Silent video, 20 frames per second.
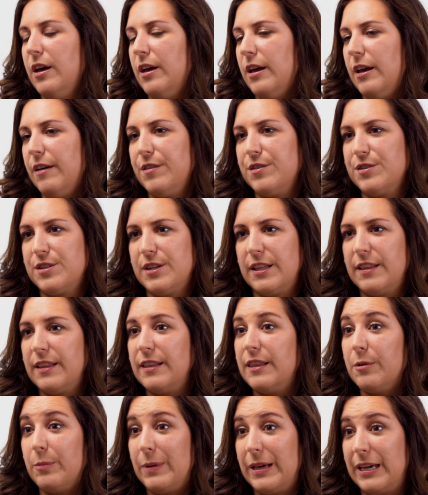if there's anything
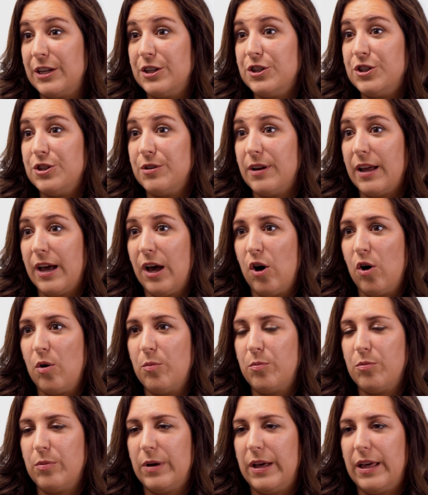that we can do to
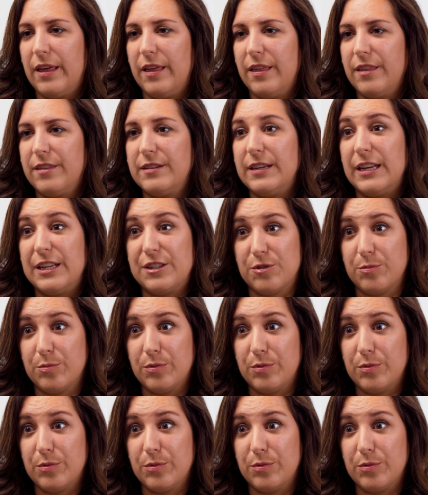help with nasal